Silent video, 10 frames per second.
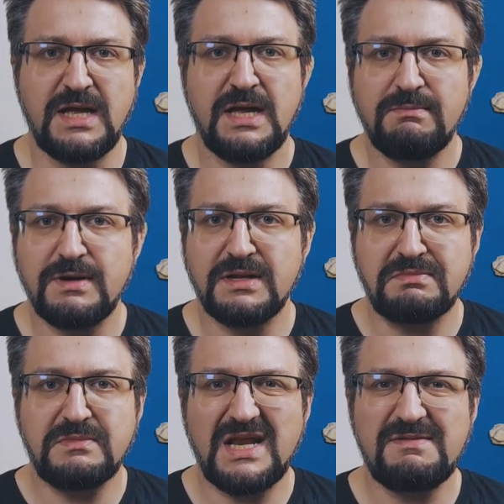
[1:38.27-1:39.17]

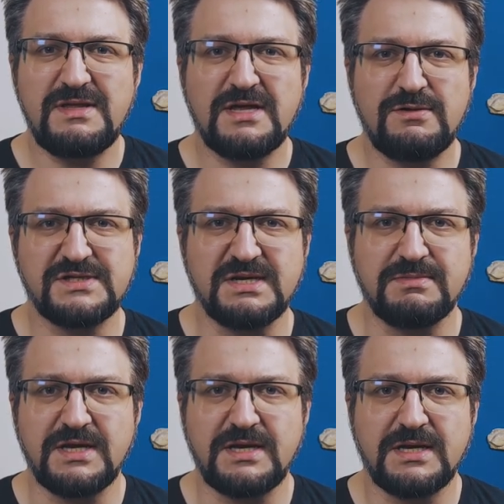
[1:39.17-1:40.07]
But let me tell you
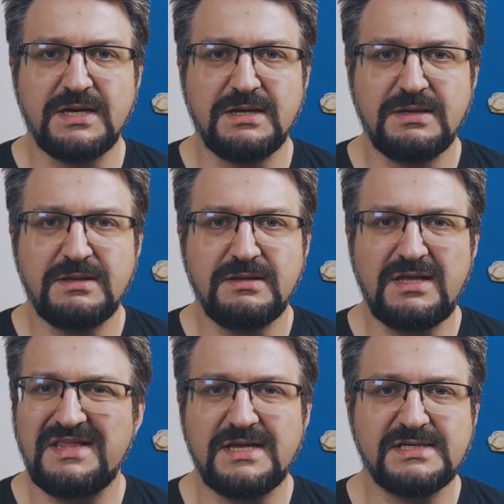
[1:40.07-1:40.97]
something
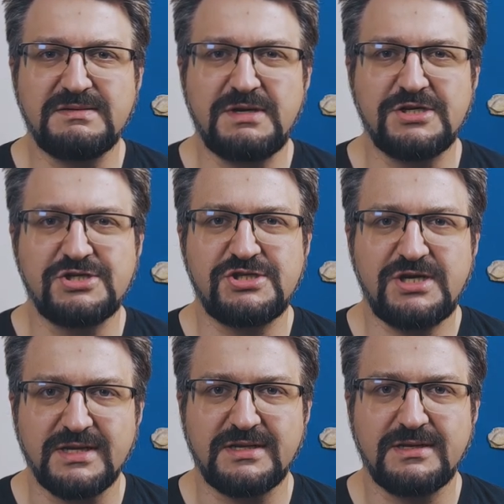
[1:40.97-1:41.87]
that doesn't mean
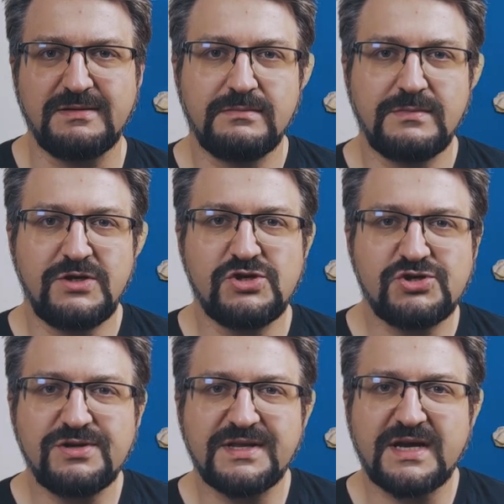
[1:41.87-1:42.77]
shit. You
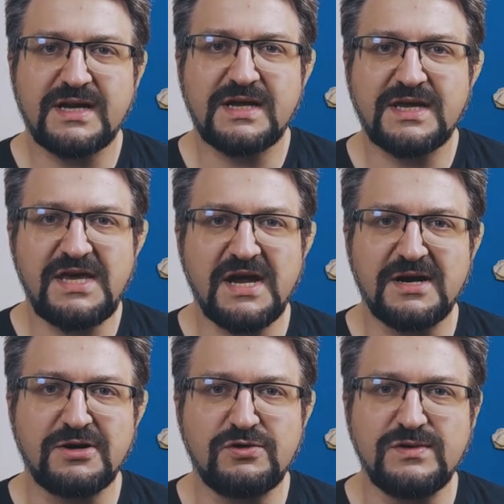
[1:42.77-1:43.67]
shouldn't care
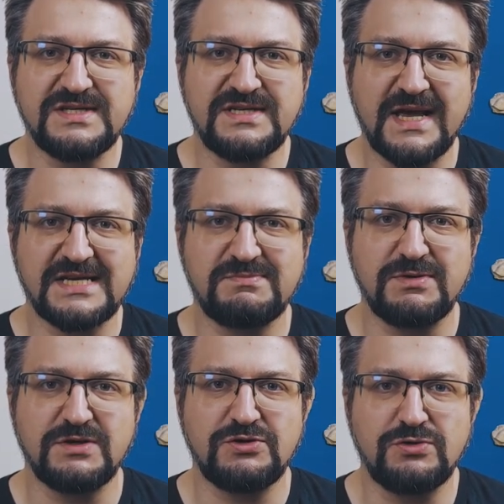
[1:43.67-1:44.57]
who is an
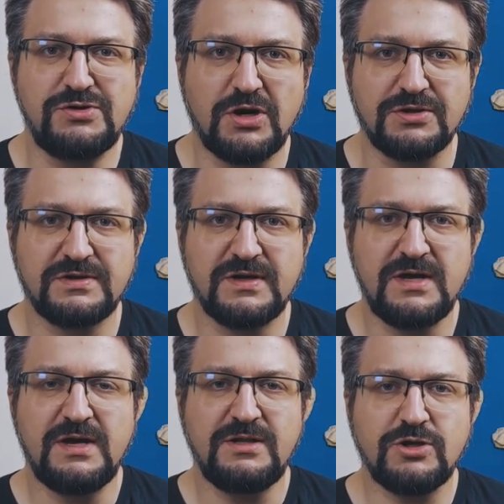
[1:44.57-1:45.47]
expert or not,
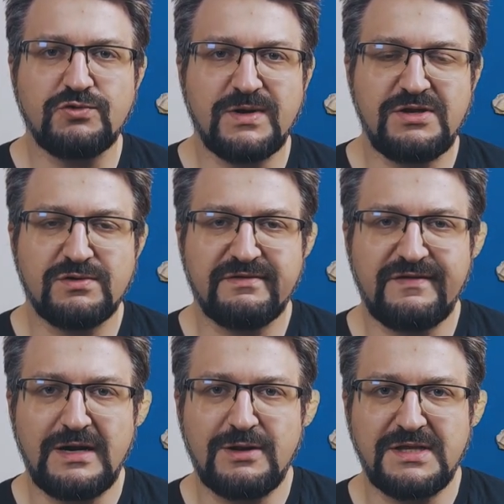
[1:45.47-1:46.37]
not when you're
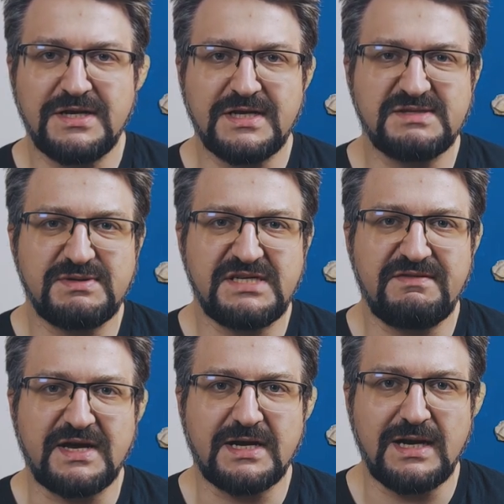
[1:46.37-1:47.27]
evaluating a
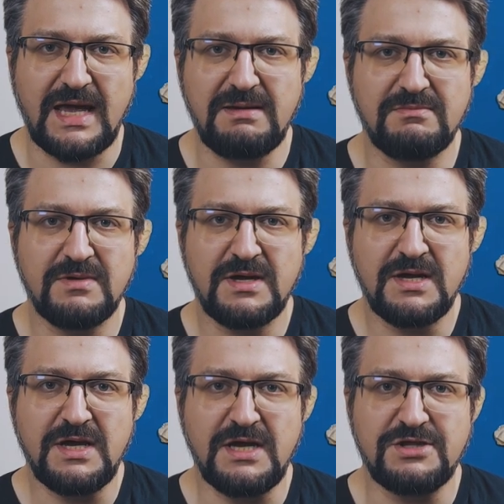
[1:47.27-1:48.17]
specific claim,
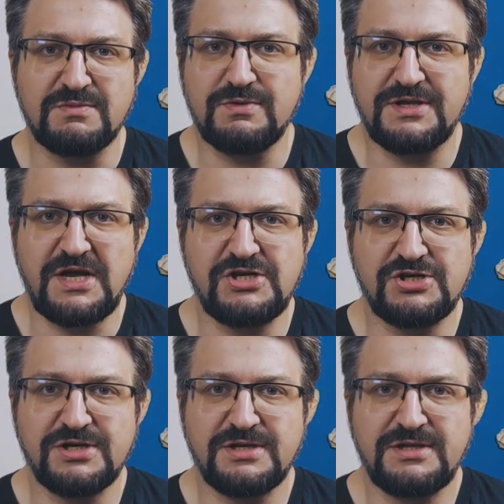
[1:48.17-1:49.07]

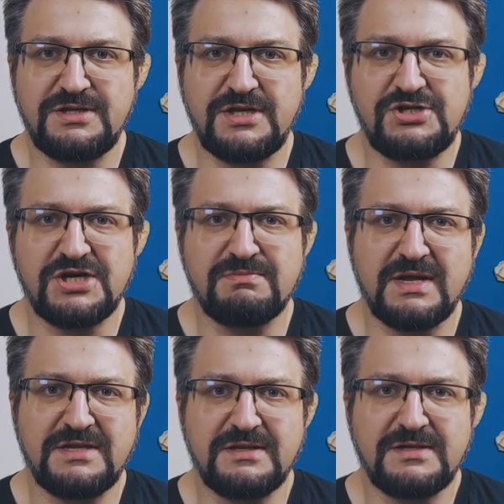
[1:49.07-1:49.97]
interpretation, teaching
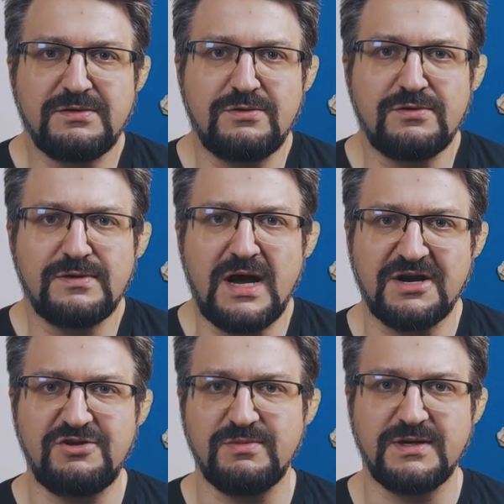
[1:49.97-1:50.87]
method, or
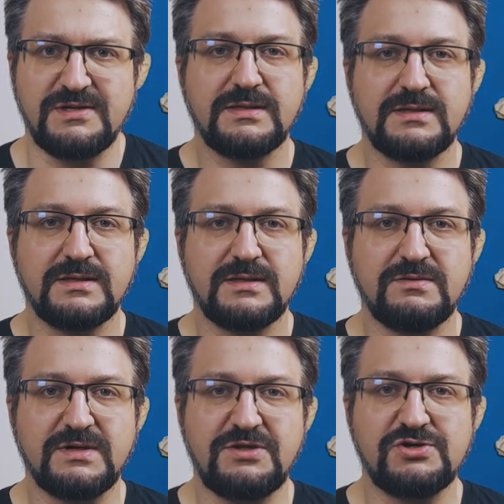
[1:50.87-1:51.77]
argument.
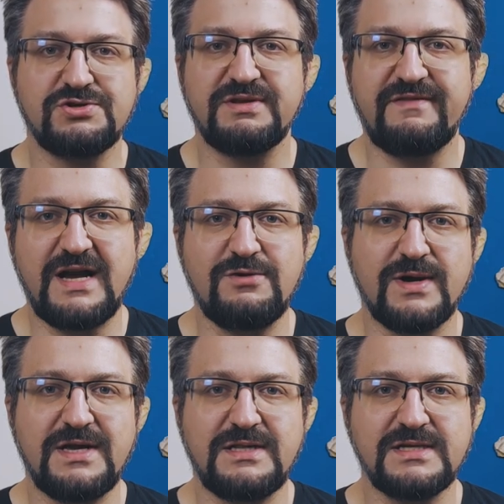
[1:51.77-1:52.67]
What you should
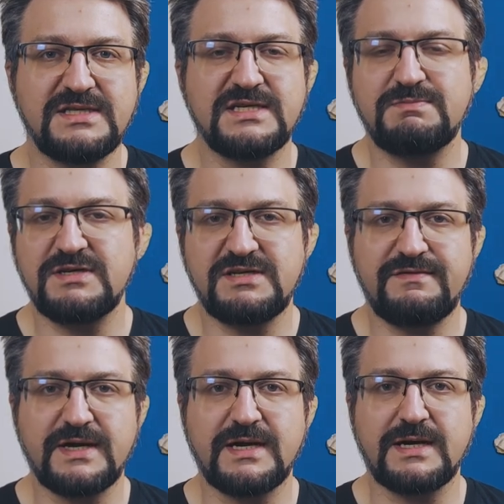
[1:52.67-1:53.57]
evaluate is the
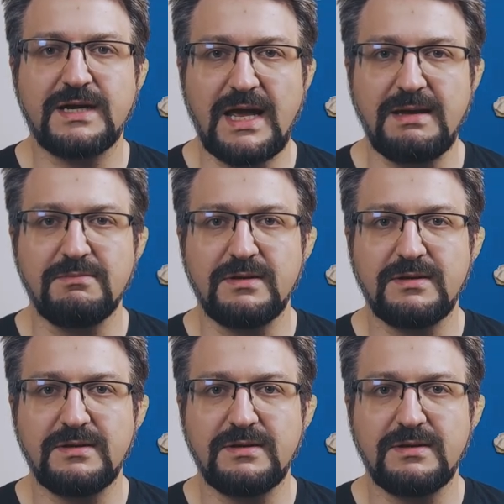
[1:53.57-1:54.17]
specific claim.